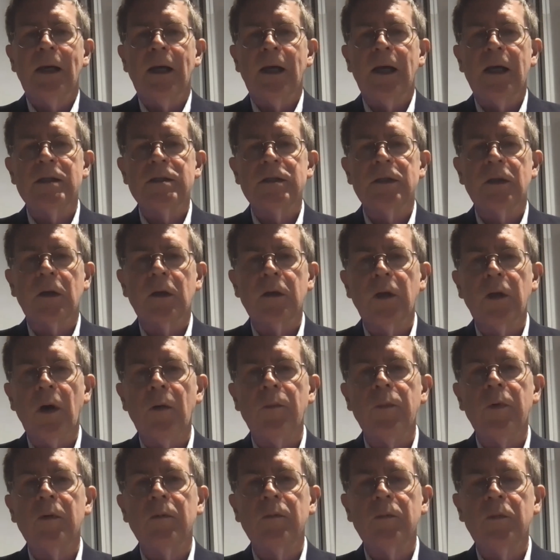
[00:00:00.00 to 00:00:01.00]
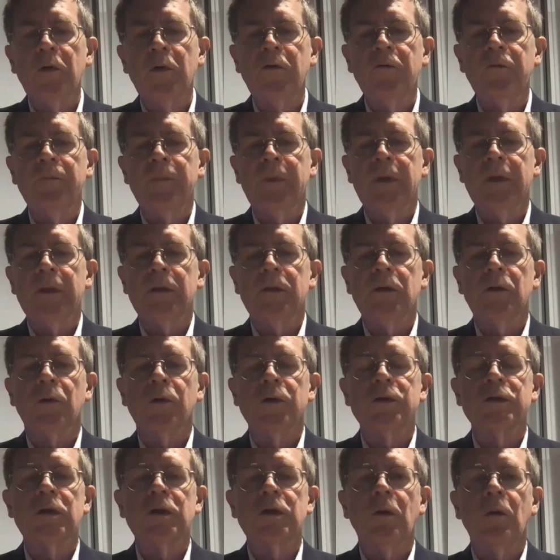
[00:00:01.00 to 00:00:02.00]
As the global movement
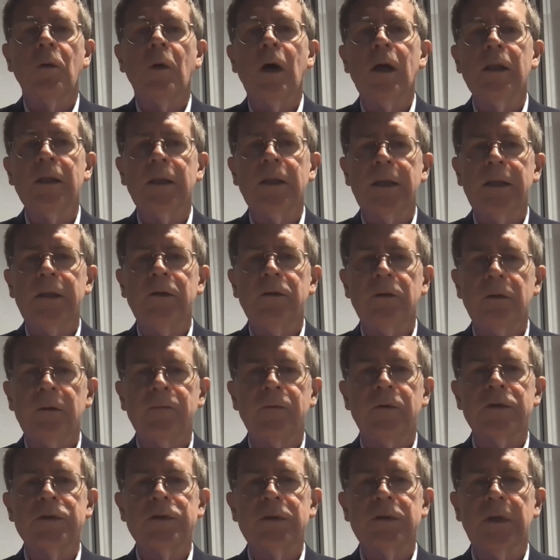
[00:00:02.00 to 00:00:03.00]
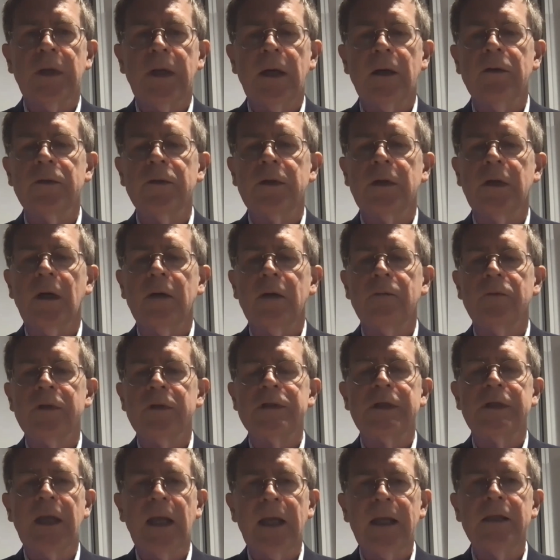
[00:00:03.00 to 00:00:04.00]
towards quality universal health
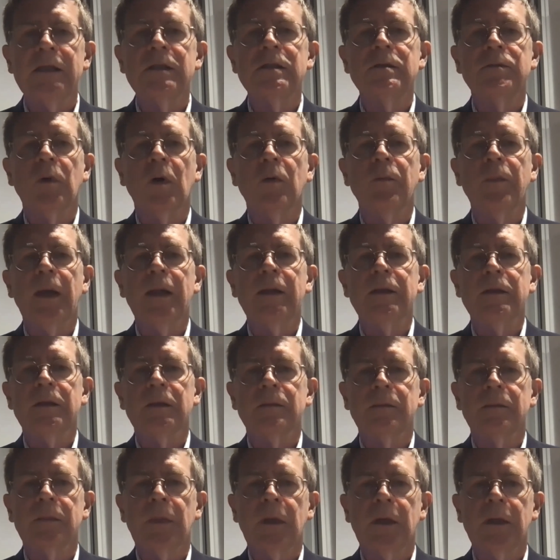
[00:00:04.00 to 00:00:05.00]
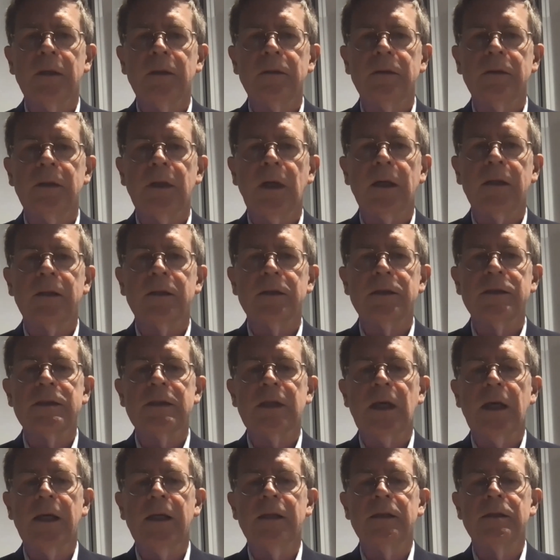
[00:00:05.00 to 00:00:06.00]
coverage gains momentum under Dr.
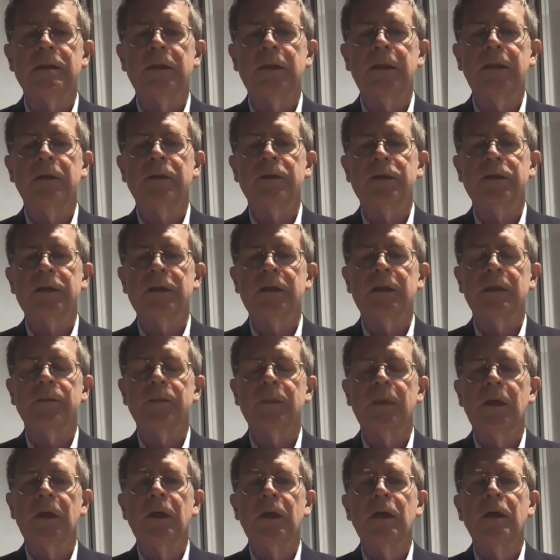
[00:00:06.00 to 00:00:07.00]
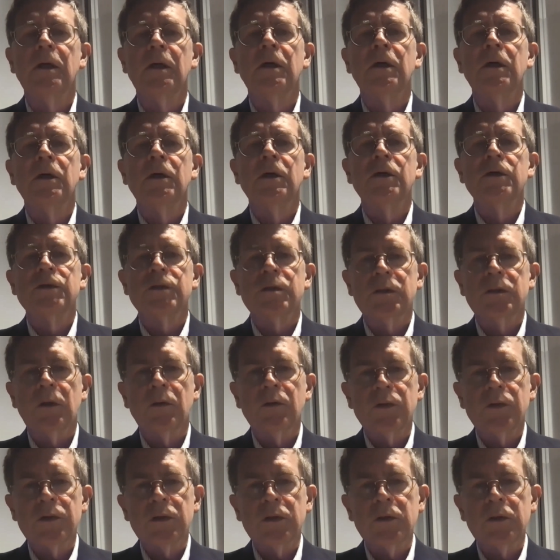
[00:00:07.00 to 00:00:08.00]
Syed's leadership, so
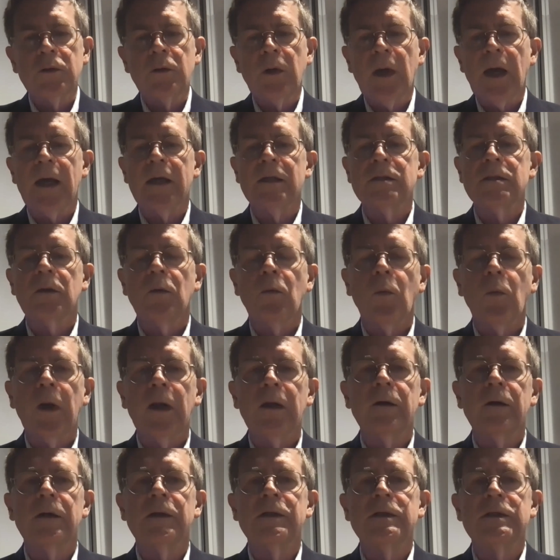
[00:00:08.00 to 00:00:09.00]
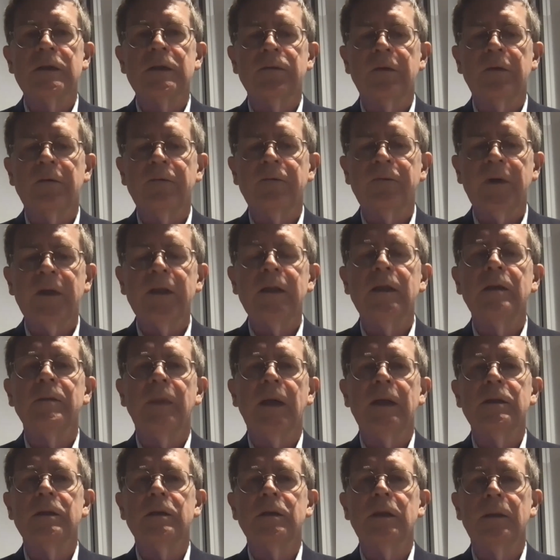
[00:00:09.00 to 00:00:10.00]
too has awareness of the
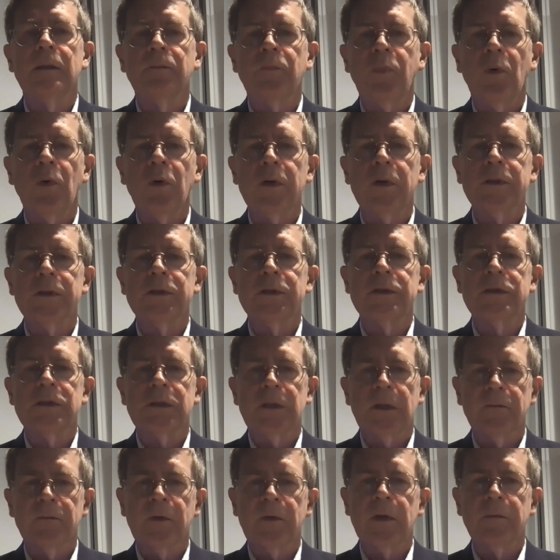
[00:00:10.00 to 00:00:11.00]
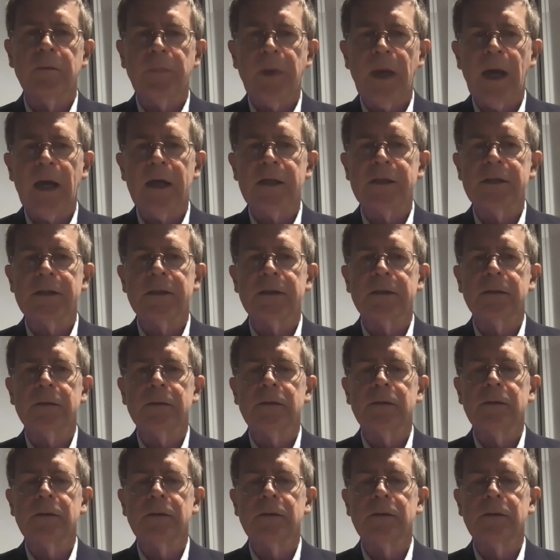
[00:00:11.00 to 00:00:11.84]
fundamental importance of compassion.